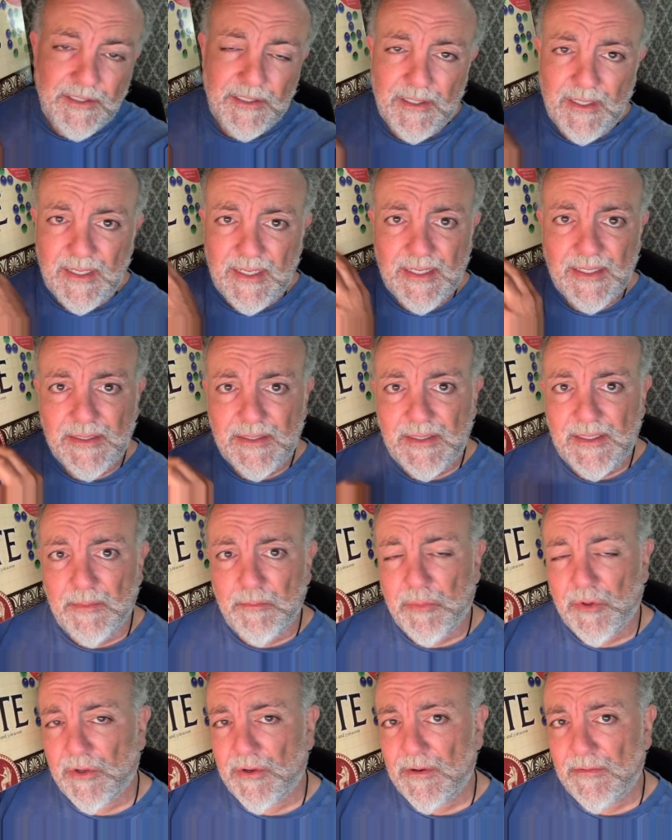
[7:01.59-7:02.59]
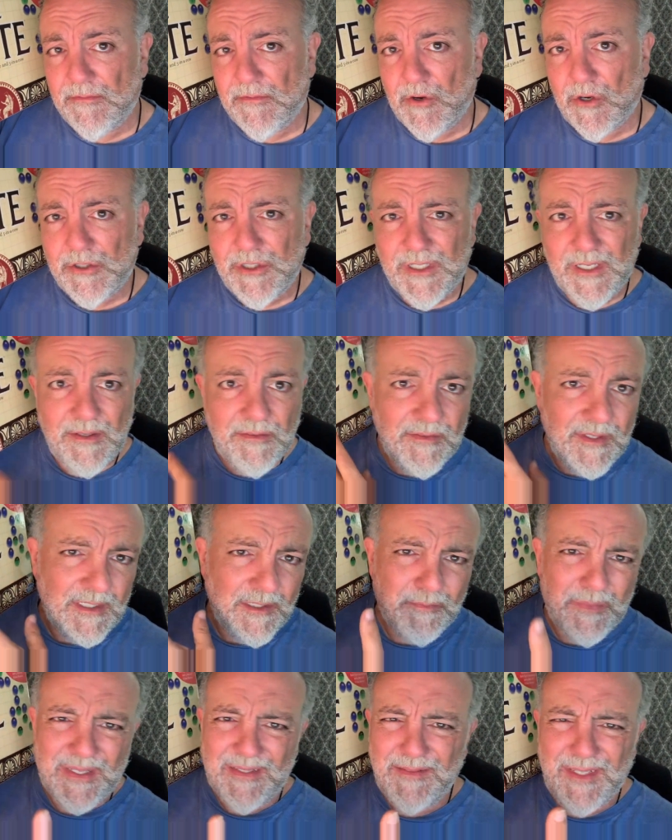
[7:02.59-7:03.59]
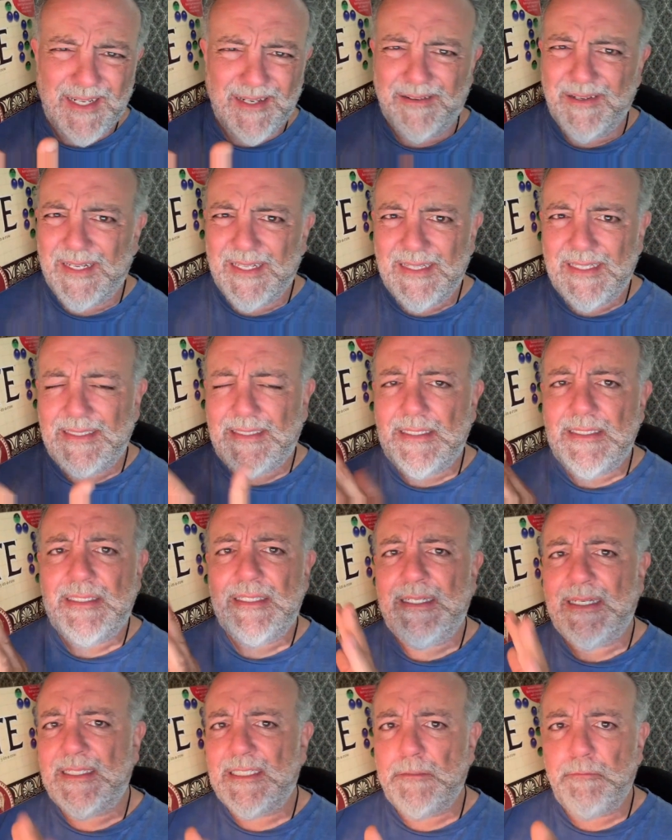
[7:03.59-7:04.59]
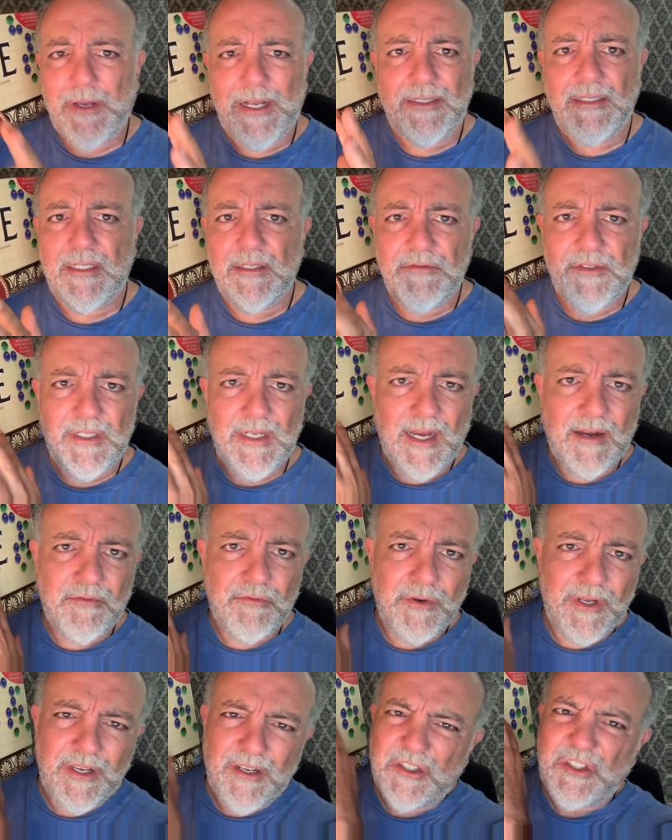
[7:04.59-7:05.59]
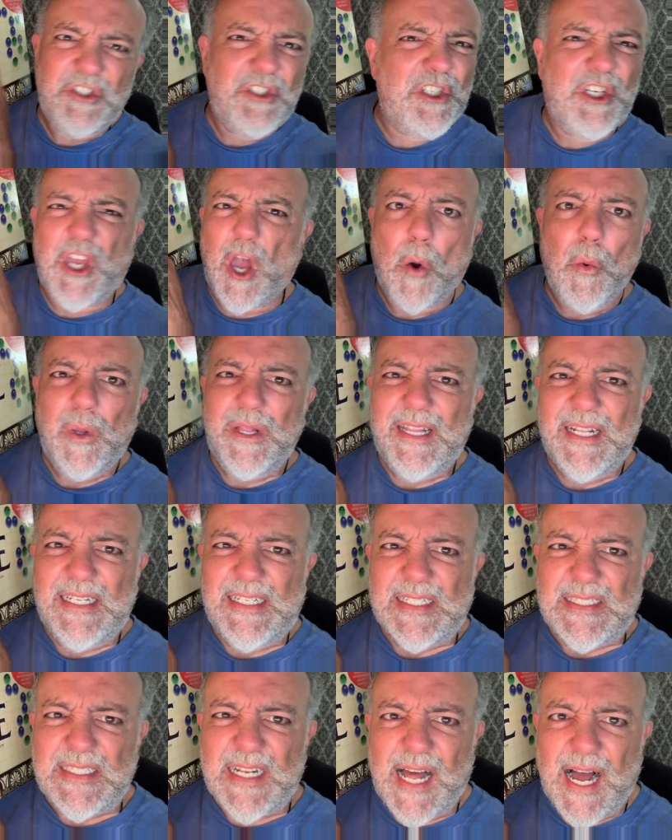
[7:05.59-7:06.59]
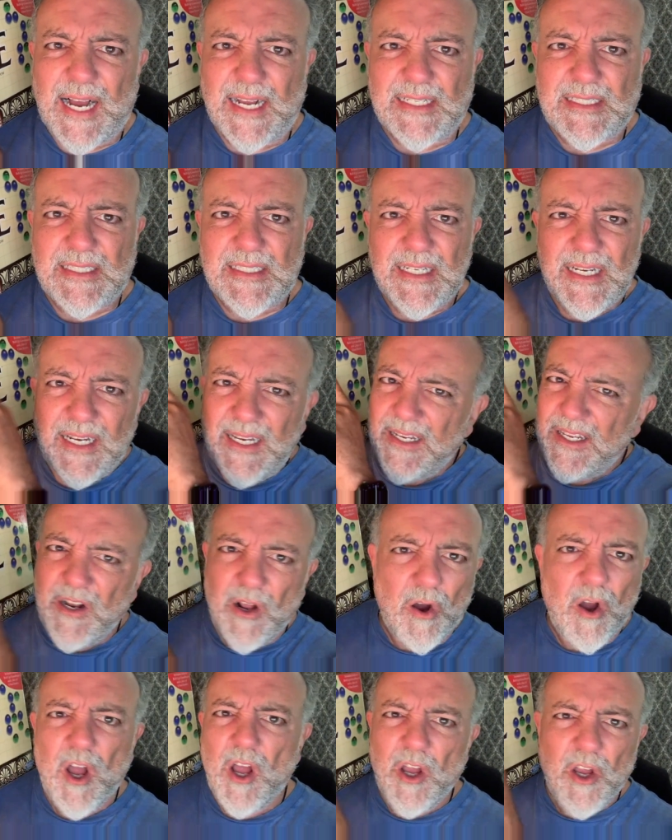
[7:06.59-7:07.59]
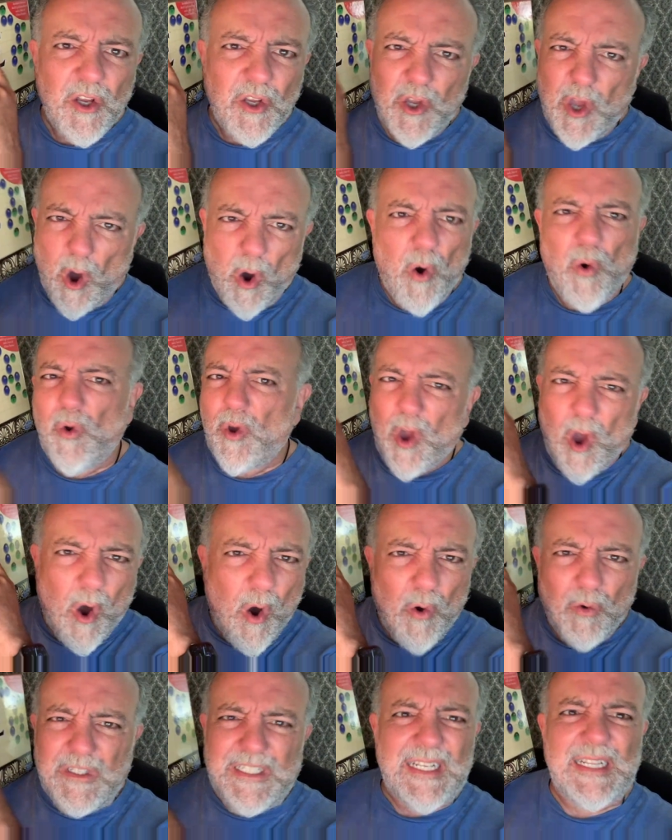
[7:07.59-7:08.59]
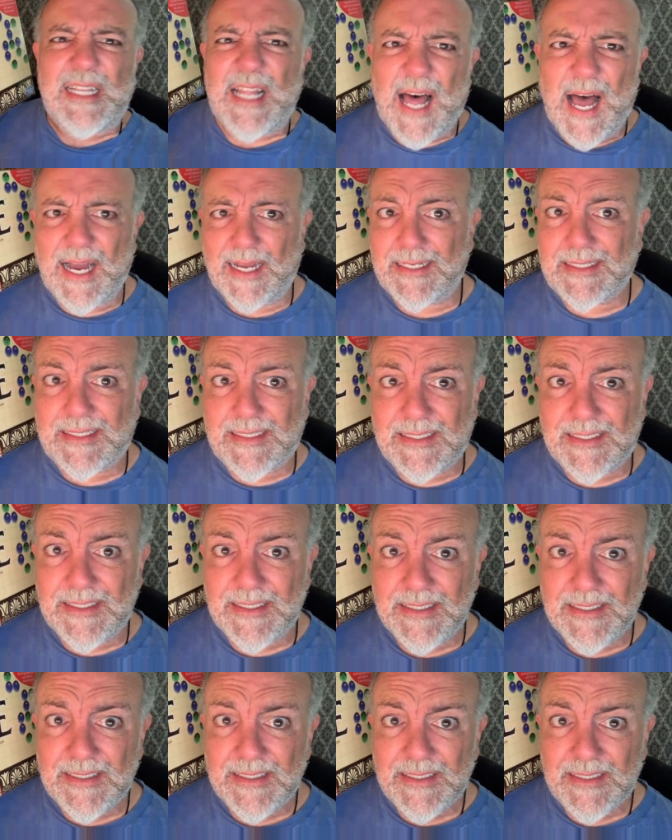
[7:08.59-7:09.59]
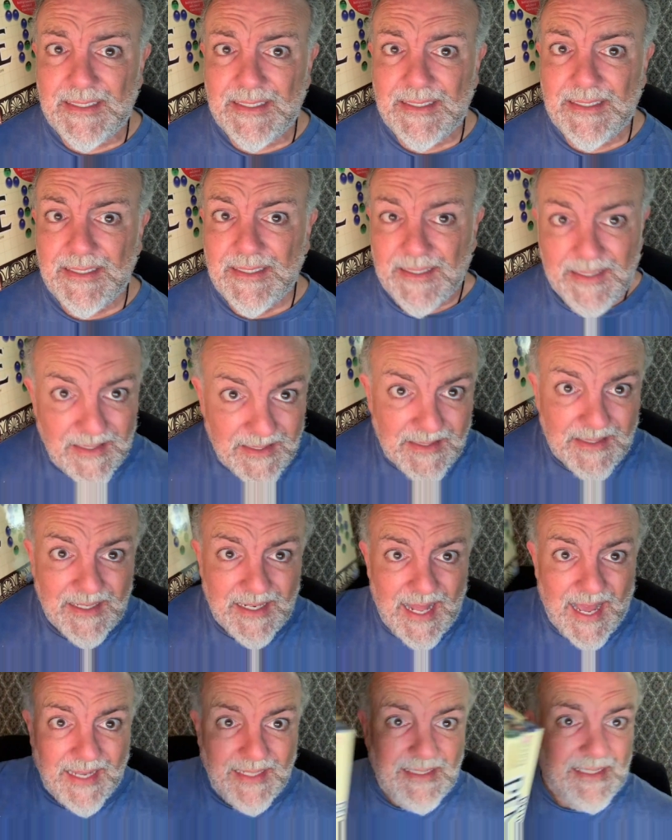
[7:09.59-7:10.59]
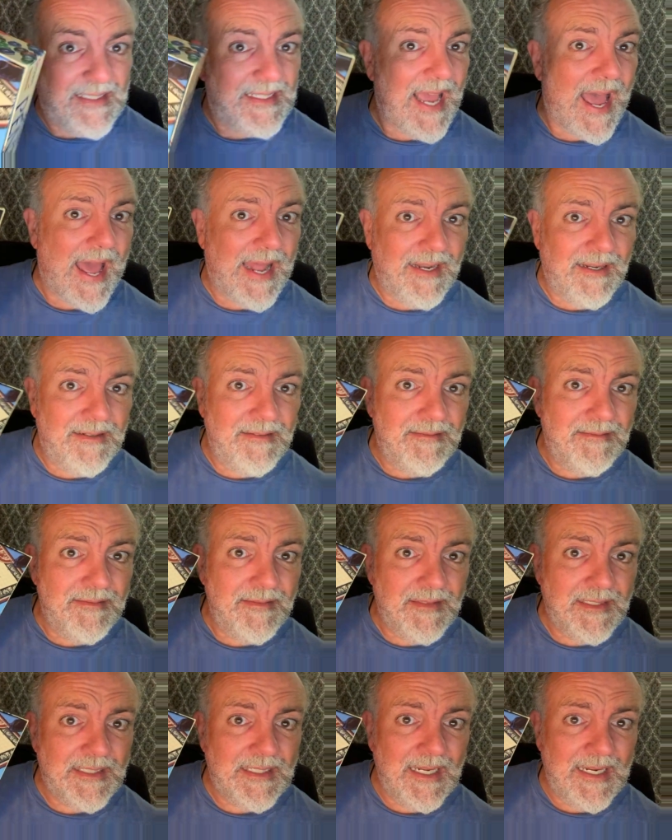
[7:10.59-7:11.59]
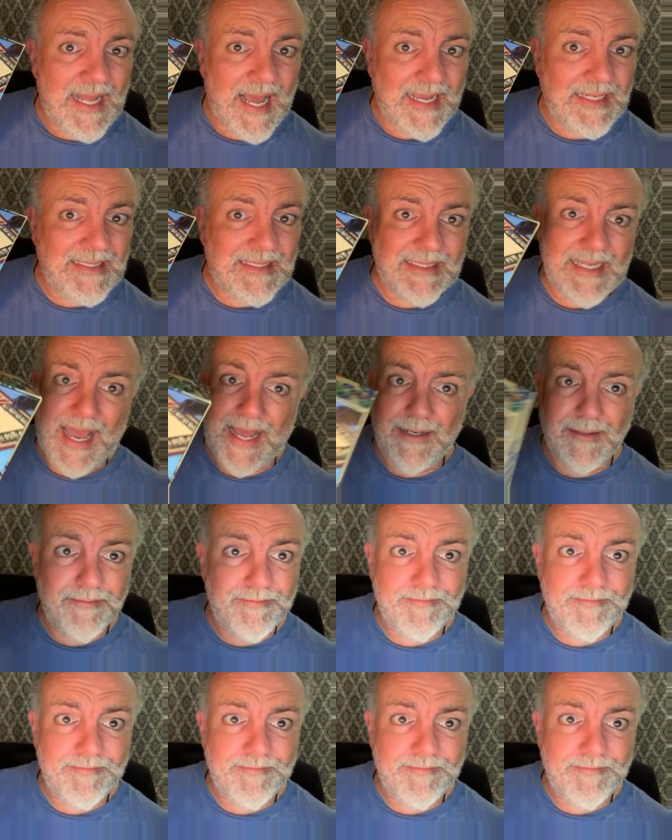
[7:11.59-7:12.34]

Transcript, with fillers: You can get a simpler version of this, but you know, this is inexpensive enough where you could just go with the deluxe. You know, go go deluxe. It's a nice set. It's a nice set.